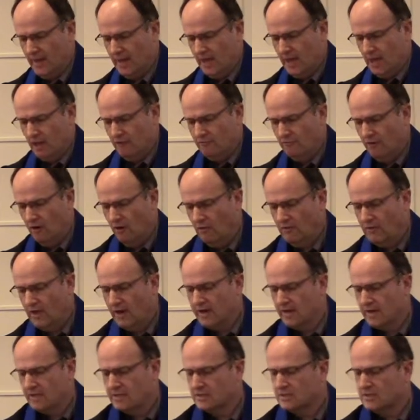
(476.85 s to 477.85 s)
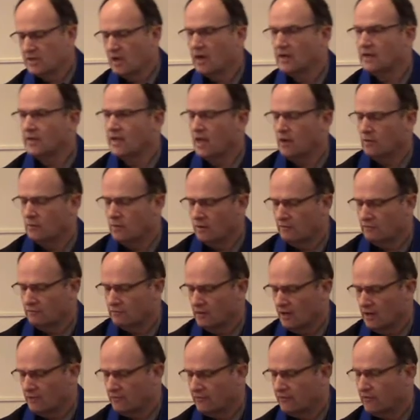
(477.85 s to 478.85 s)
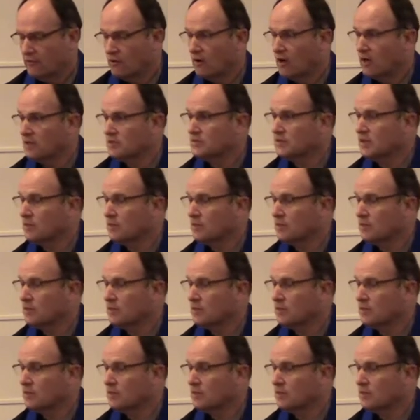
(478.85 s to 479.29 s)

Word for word: If all that is done out of love for us,